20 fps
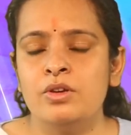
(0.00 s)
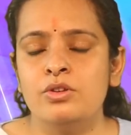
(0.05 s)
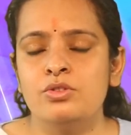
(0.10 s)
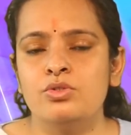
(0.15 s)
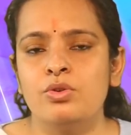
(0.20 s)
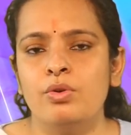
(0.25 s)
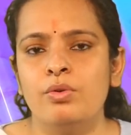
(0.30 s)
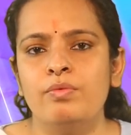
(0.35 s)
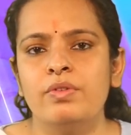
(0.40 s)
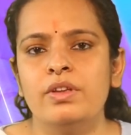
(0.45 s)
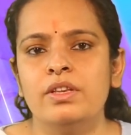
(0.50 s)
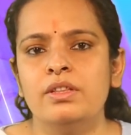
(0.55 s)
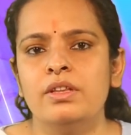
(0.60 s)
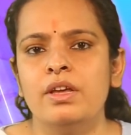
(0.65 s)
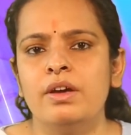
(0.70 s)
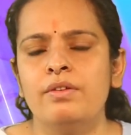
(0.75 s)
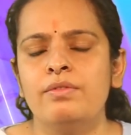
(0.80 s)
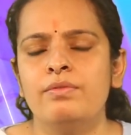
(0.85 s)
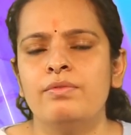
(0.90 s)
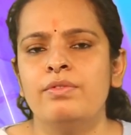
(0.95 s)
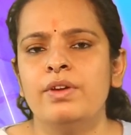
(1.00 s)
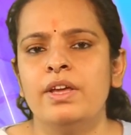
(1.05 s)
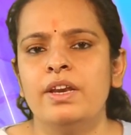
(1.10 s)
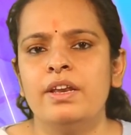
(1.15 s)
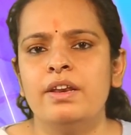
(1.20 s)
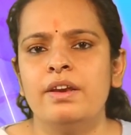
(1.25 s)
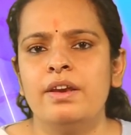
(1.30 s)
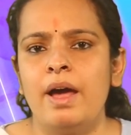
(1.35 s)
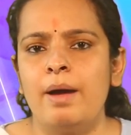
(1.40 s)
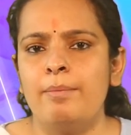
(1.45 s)
So with the
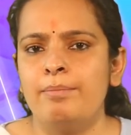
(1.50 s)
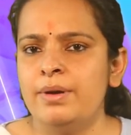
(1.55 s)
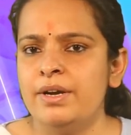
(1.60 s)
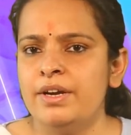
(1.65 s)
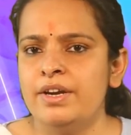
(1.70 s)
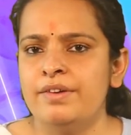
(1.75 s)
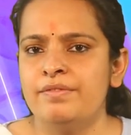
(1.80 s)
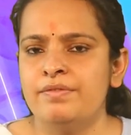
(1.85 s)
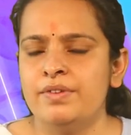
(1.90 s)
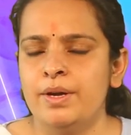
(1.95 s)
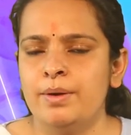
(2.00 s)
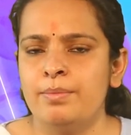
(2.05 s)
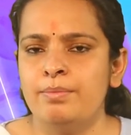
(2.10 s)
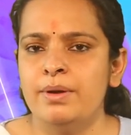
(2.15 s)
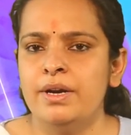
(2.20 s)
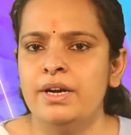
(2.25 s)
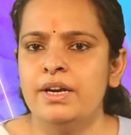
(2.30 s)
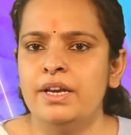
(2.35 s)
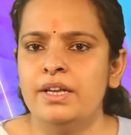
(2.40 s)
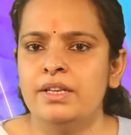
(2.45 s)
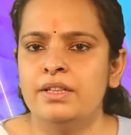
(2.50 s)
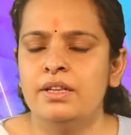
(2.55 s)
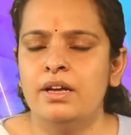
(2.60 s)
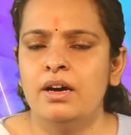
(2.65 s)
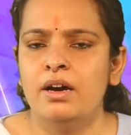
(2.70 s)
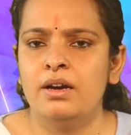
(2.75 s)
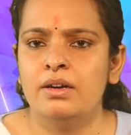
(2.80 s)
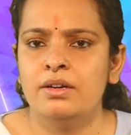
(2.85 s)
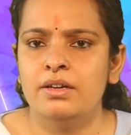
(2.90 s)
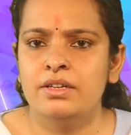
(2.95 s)
very rapid development in
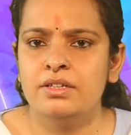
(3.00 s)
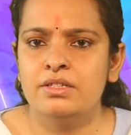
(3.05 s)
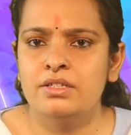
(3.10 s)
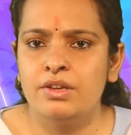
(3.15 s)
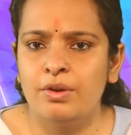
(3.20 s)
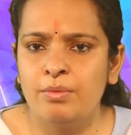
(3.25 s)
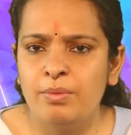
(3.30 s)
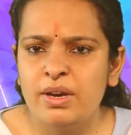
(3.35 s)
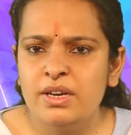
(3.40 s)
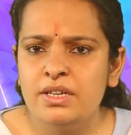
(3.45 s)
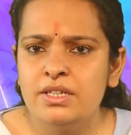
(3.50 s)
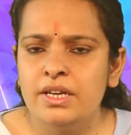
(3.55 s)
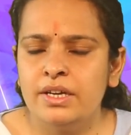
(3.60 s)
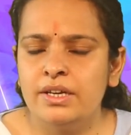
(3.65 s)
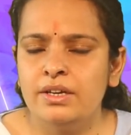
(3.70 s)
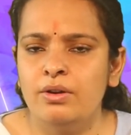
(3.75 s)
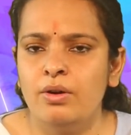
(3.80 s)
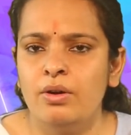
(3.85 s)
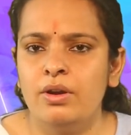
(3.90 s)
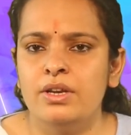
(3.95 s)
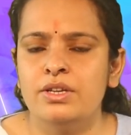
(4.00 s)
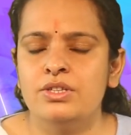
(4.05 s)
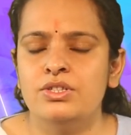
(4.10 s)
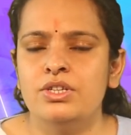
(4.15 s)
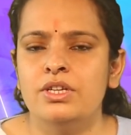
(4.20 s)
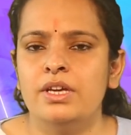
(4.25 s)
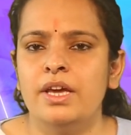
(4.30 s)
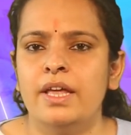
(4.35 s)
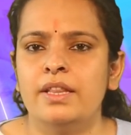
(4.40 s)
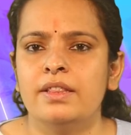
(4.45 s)
the sewing
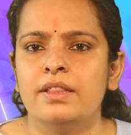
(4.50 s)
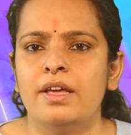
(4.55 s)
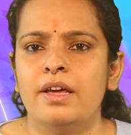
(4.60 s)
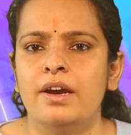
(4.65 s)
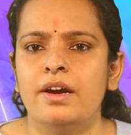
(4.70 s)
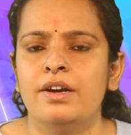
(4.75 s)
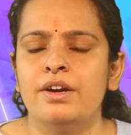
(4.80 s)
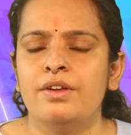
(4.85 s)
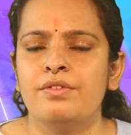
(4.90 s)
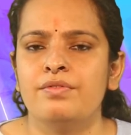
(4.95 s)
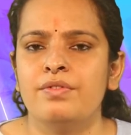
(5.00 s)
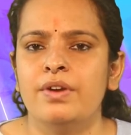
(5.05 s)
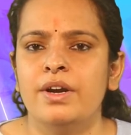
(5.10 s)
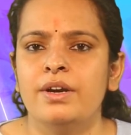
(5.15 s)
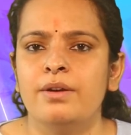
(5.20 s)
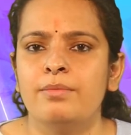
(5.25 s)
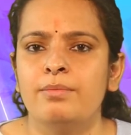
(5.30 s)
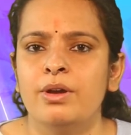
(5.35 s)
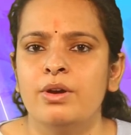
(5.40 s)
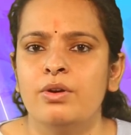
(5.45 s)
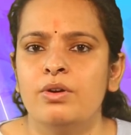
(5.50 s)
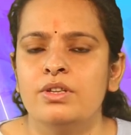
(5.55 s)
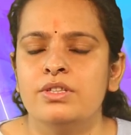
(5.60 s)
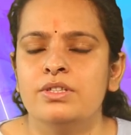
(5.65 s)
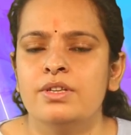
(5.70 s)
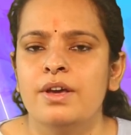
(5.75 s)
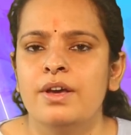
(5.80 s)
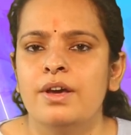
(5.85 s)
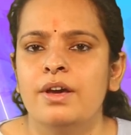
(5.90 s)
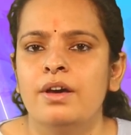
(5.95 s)
technology, and there are different, because